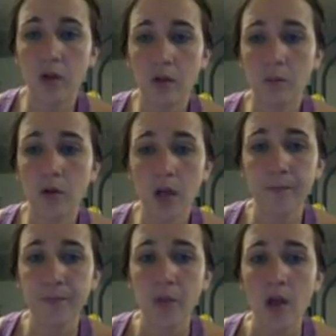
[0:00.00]

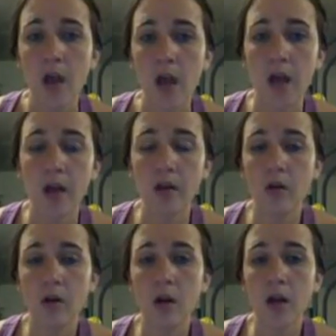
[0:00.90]
community? And
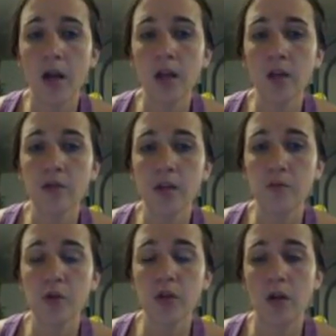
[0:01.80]
are any other
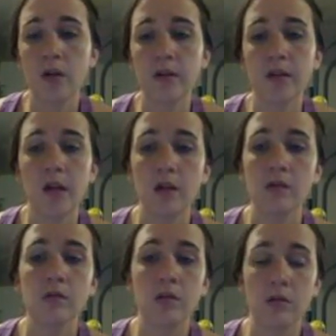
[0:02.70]
subject areas a
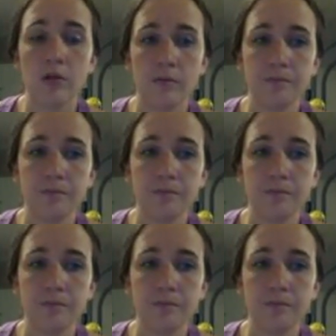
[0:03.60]
concern?